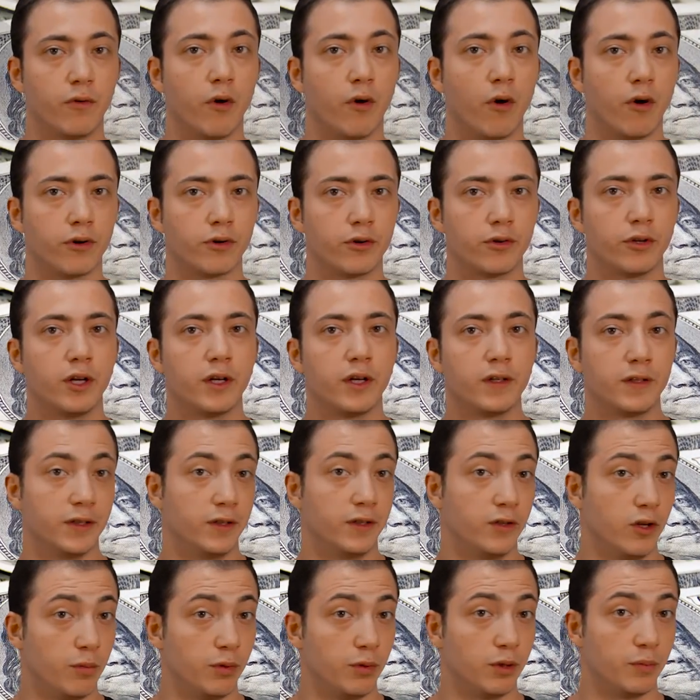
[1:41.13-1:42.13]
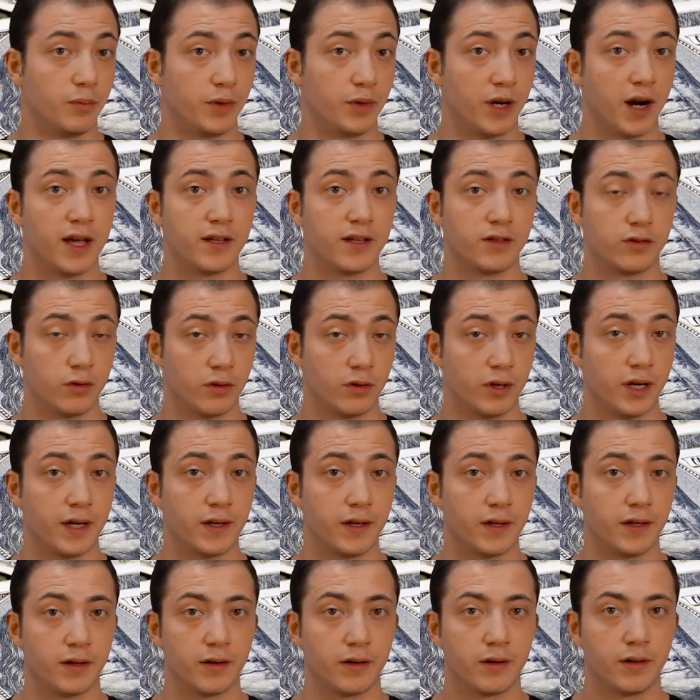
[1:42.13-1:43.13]
worth the Nobel Prize
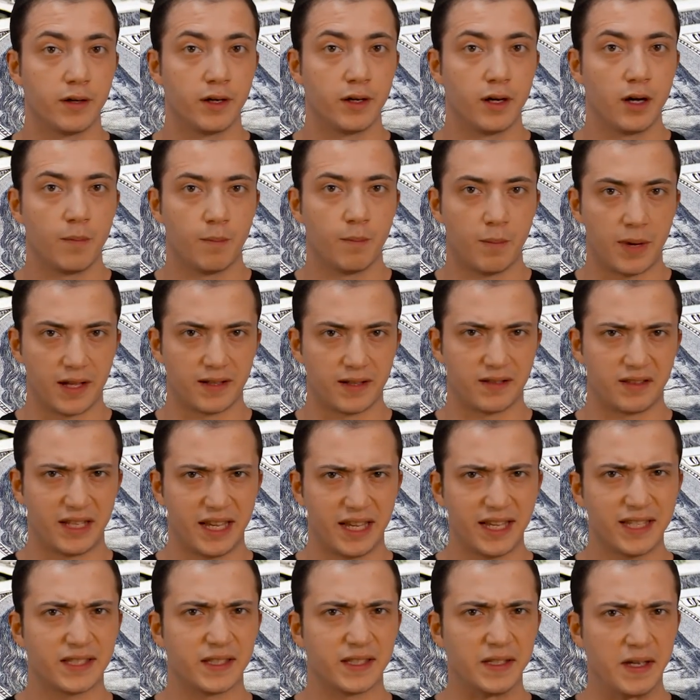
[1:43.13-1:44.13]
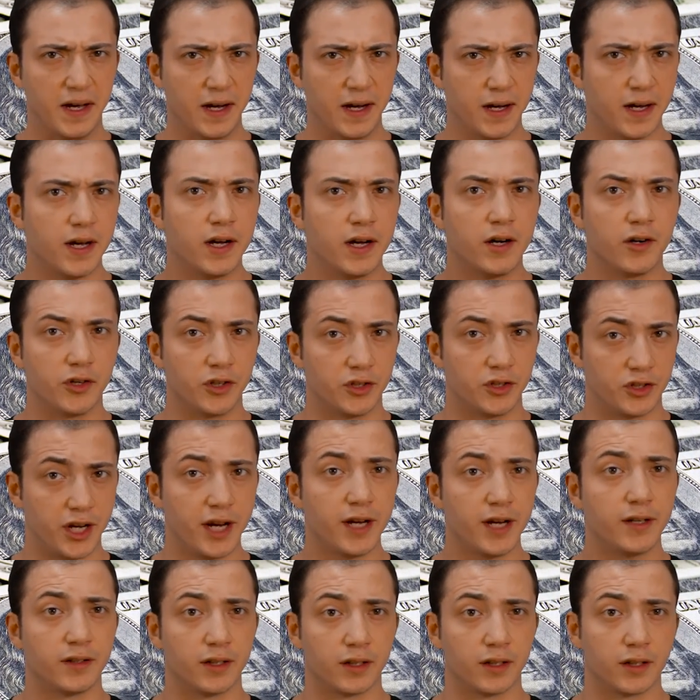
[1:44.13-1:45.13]
together, but Tesla
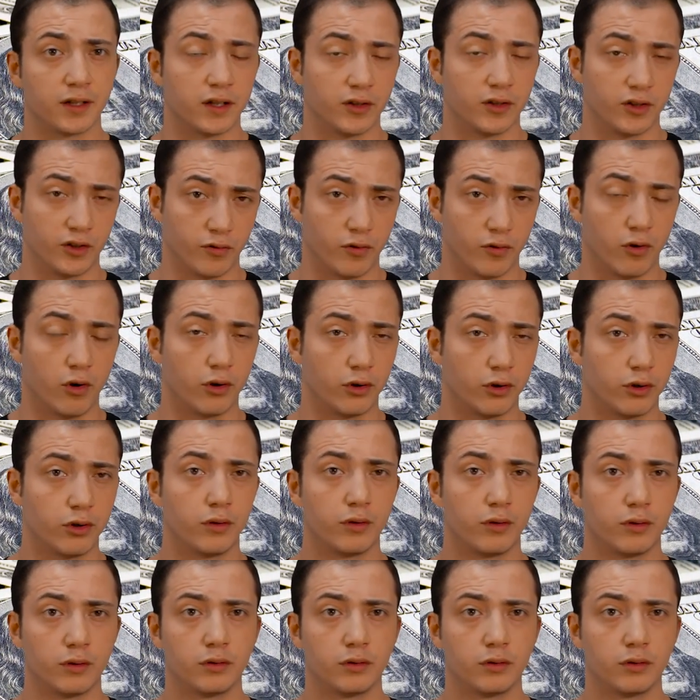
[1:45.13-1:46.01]
rejected the reward.